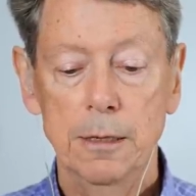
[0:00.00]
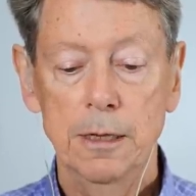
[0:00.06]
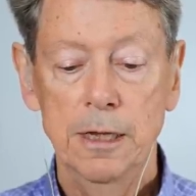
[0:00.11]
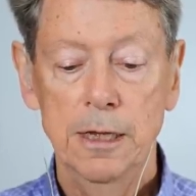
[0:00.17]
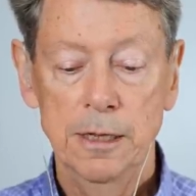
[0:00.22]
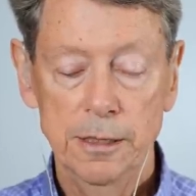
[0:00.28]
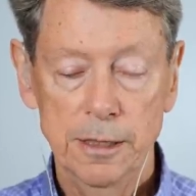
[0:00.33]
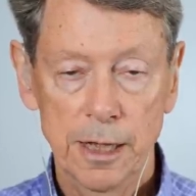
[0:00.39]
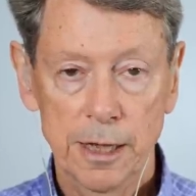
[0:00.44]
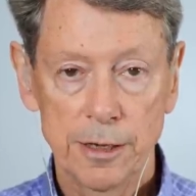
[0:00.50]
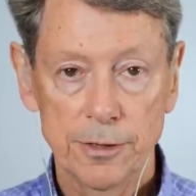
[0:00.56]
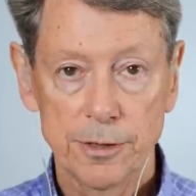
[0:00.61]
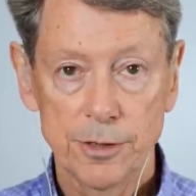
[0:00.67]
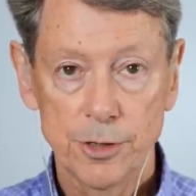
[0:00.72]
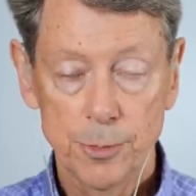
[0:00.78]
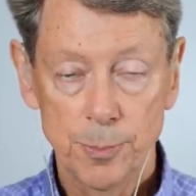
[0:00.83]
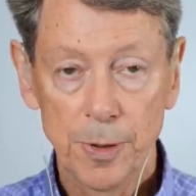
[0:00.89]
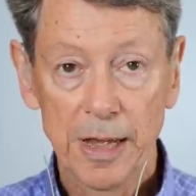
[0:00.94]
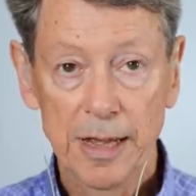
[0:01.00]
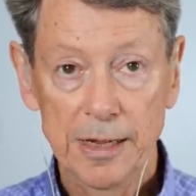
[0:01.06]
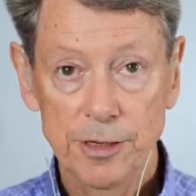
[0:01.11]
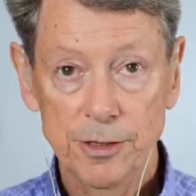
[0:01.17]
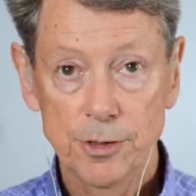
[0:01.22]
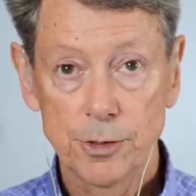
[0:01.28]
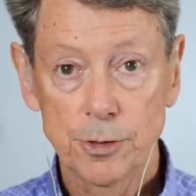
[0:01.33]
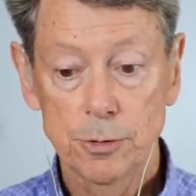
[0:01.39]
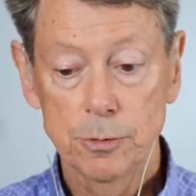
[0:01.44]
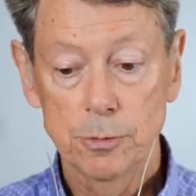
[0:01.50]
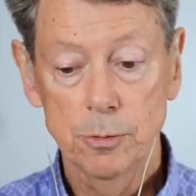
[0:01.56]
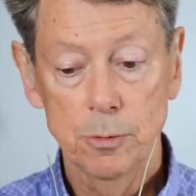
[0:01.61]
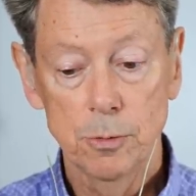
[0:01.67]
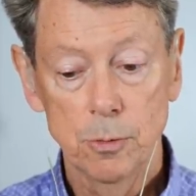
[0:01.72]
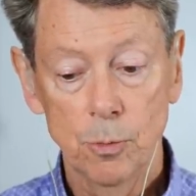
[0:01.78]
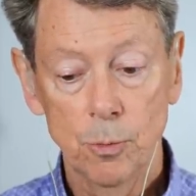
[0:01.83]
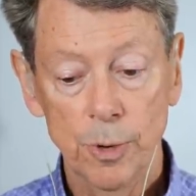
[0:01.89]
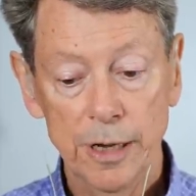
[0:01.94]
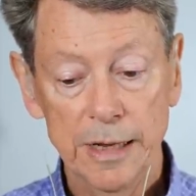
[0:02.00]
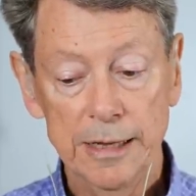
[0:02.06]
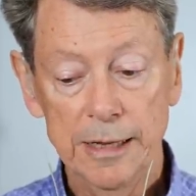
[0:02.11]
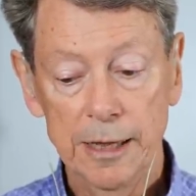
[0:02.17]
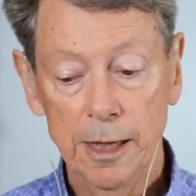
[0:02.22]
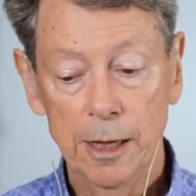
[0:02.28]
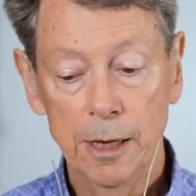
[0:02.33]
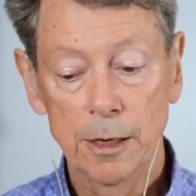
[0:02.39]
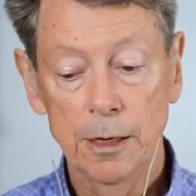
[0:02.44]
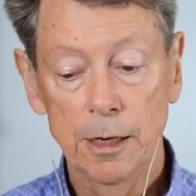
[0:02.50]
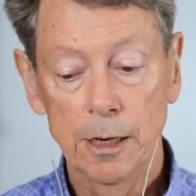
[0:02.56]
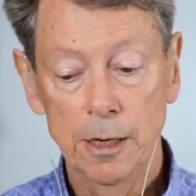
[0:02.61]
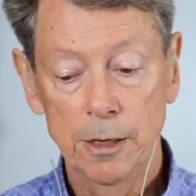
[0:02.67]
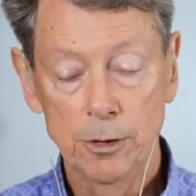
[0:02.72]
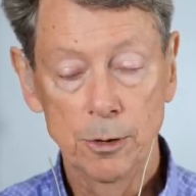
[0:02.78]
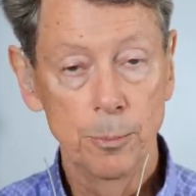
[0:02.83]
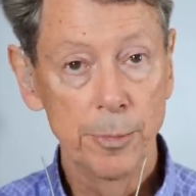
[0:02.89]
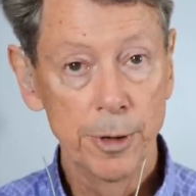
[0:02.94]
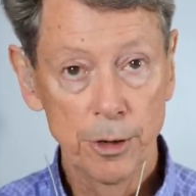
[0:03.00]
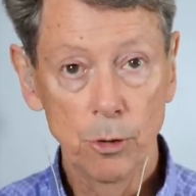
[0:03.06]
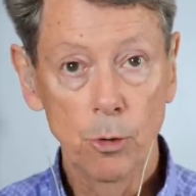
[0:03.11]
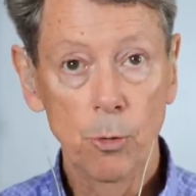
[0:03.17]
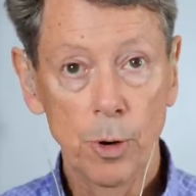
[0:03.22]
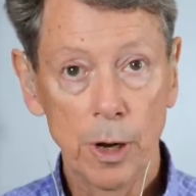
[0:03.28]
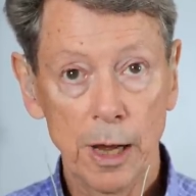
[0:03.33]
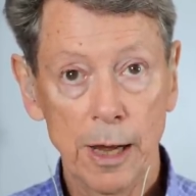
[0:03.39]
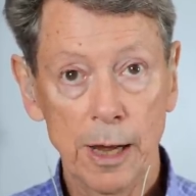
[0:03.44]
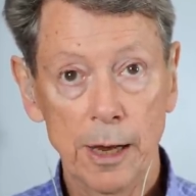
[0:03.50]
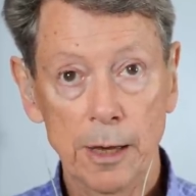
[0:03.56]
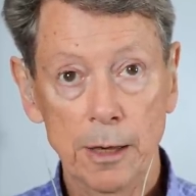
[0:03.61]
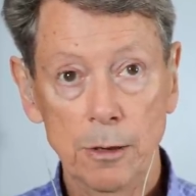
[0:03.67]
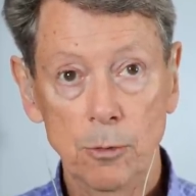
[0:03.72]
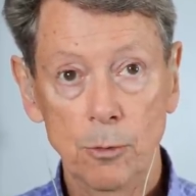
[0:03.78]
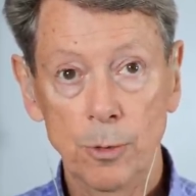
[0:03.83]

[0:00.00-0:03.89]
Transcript: In that space, we can, in the middle way,